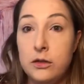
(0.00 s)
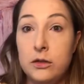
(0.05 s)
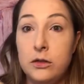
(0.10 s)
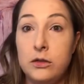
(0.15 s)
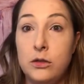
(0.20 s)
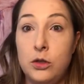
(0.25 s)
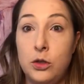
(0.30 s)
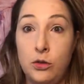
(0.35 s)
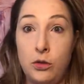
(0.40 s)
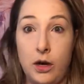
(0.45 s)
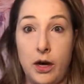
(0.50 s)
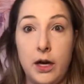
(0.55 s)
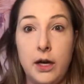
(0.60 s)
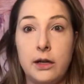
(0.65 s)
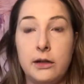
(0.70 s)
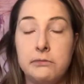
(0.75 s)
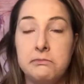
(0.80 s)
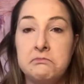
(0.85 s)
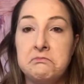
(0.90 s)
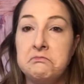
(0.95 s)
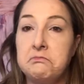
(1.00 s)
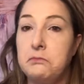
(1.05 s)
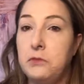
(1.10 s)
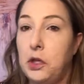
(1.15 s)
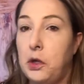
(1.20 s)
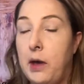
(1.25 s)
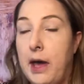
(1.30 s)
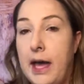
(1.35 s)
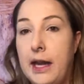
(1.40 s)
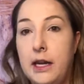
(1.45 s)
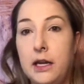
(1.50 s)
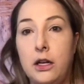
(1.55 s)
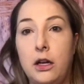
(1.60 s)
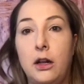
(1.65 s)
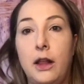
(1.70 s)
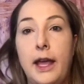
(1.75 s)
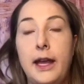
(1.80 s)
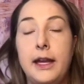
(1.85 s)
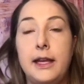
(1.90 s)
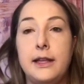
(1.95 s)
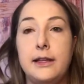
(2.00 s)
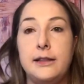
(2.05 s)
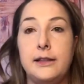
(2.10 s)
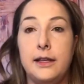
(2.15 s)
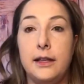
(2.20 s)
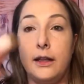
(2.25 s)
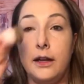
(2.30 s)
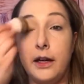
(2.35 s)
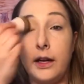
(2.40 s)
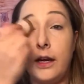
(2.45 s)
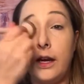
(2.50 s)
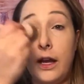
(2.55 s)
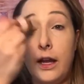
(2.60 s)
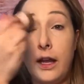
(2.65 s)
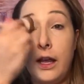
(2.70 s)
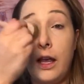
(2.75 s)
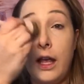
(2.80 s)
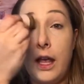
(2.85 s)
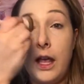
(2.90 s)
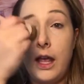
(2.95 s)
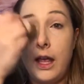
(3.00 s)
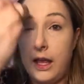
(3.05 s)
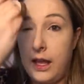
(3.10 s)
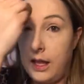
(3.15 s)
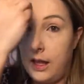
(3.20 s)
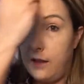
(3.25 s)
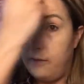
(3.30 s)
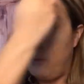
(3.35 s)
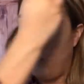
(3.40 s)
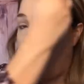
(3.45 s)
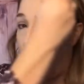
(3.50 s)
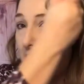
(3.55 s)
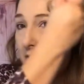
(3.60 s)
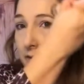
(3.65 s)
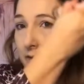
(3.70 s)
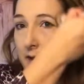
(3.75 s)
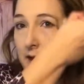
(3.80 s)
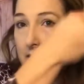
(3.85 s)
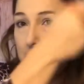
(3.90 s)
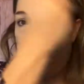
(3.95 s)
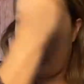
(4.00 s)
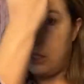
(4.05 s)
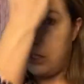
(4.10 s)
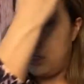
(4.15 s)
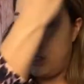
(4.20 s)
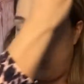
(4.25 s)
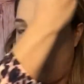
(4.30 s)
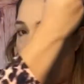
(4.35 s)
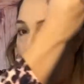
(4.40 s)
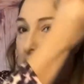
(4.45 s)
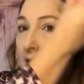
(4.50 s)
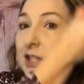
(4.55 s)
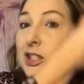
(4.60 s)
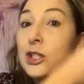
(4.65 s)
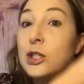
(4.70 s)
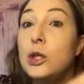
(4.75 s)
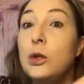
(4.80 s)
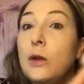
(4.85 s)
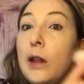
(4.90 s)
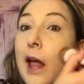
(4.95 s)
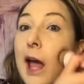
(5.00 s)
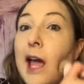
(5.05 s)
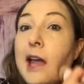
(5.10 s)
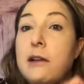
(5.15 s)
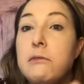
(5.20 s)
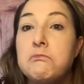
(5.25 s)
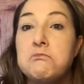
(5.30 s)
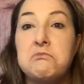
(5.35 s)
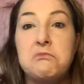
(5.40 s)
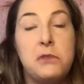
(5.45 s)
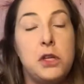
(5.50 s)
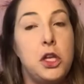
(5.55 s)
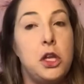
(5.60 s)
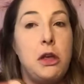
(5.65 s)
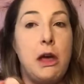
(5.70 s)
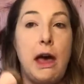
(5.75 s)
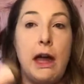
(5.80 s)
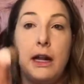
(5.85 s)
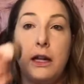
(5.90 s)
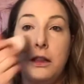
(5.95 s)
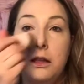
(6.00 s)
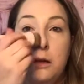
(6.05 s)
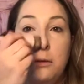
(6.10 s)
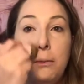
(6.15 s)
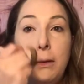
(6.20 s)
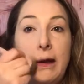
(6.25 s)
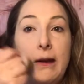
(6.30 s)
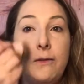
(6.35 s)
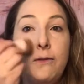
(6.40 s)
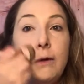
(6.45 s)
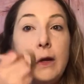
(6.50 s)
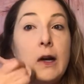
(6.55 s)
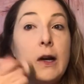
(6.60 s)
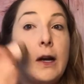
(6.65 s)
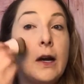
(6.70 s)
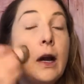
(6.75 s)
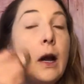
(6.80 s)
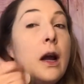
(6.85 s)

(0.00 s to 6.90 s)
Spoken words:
dark, you add in your light concealer. And if you get a foundation that's too light, you add a little bit of your